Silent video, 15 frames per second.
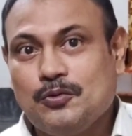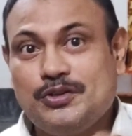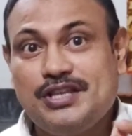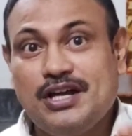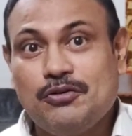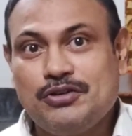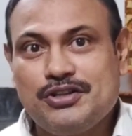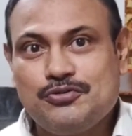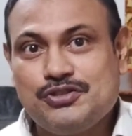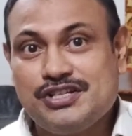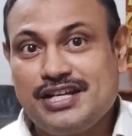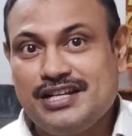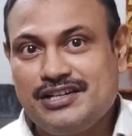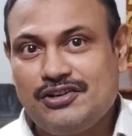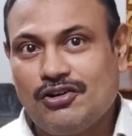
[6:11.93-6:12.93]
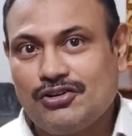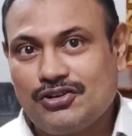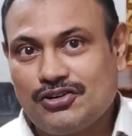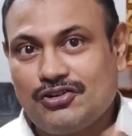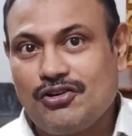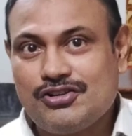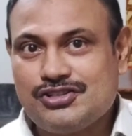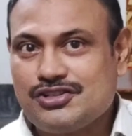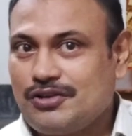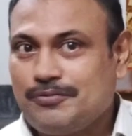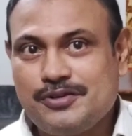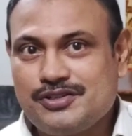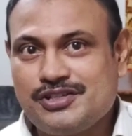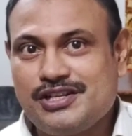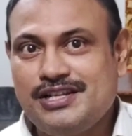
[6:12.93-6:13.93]
without using any dot or cross
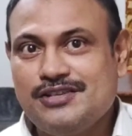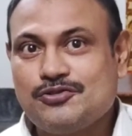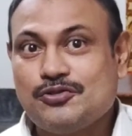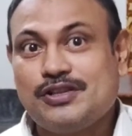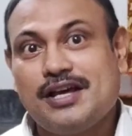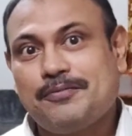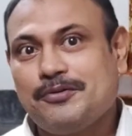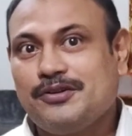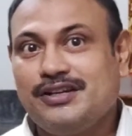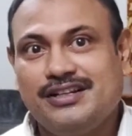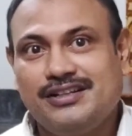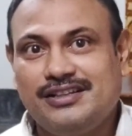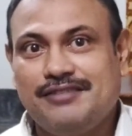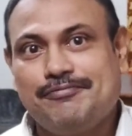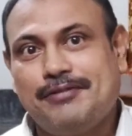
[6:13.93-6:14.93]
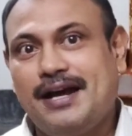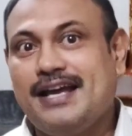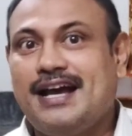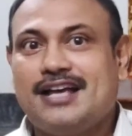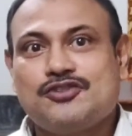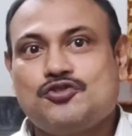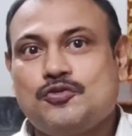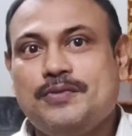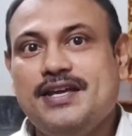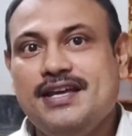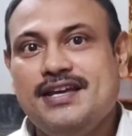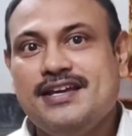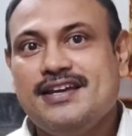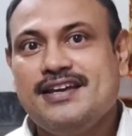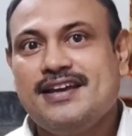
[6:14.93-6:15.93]
obviously, so therefore the phi has to
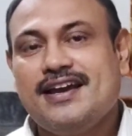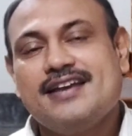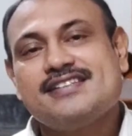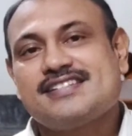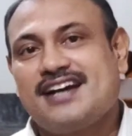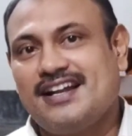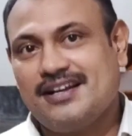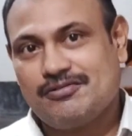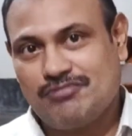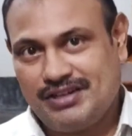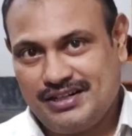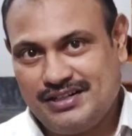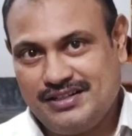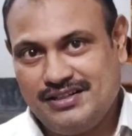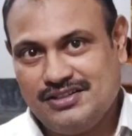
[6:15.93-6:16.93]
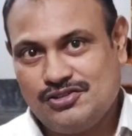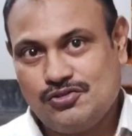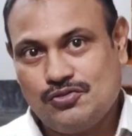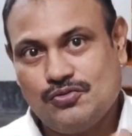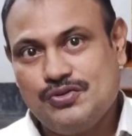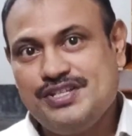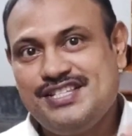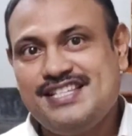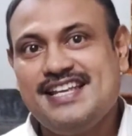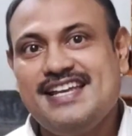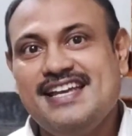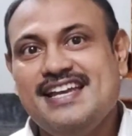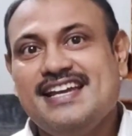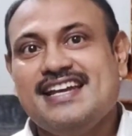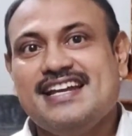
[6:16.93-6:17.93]
be a scalar quantity, so we
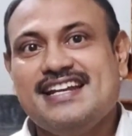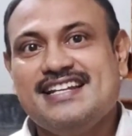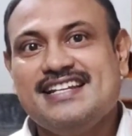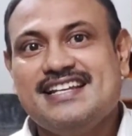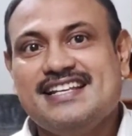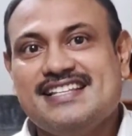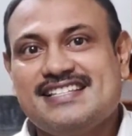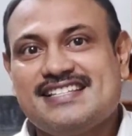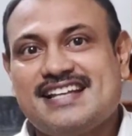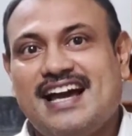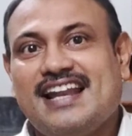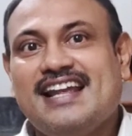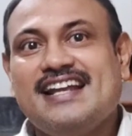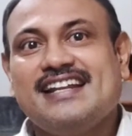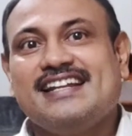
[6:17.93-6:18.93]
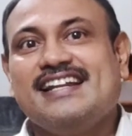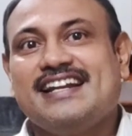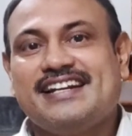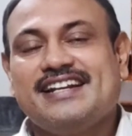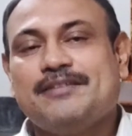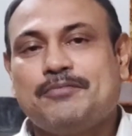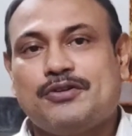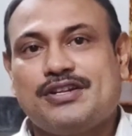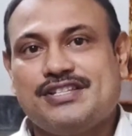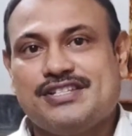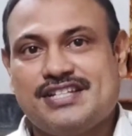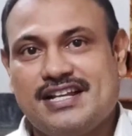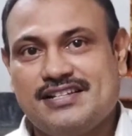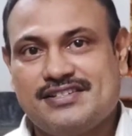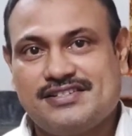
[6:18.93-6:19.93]
say it scalar electric
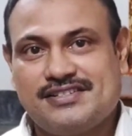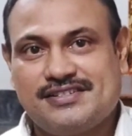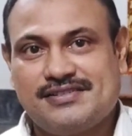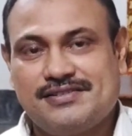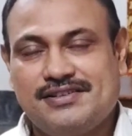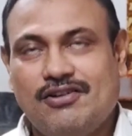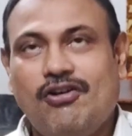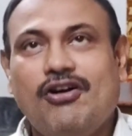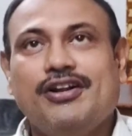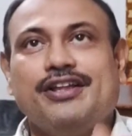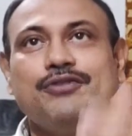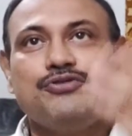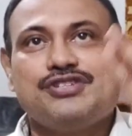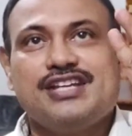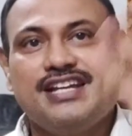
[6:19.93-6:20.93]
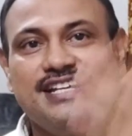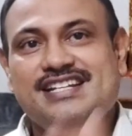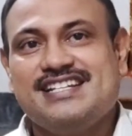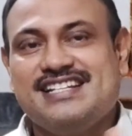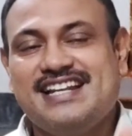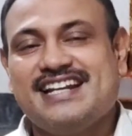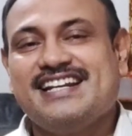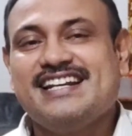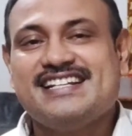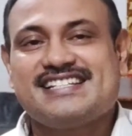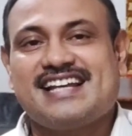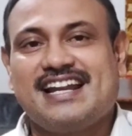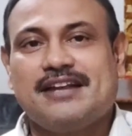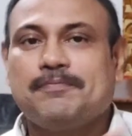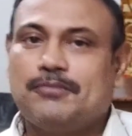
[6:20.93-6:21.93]
potentials, or you say it electric
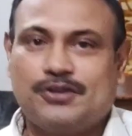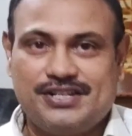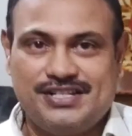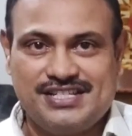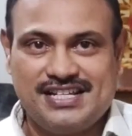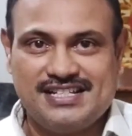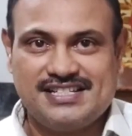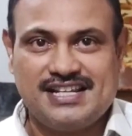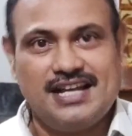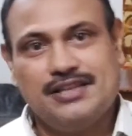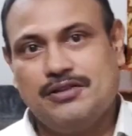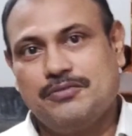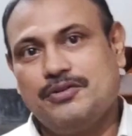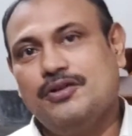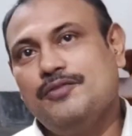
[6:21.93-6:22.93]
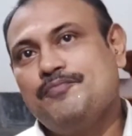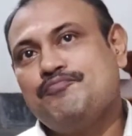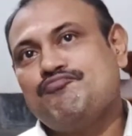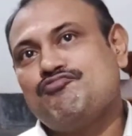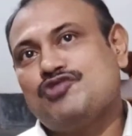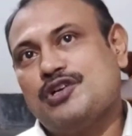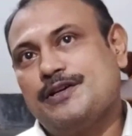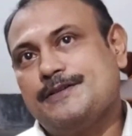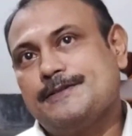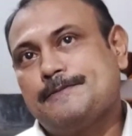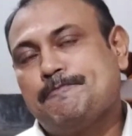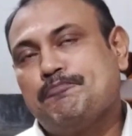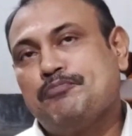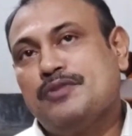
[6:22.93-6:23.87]
scalar potentials, either of the choice.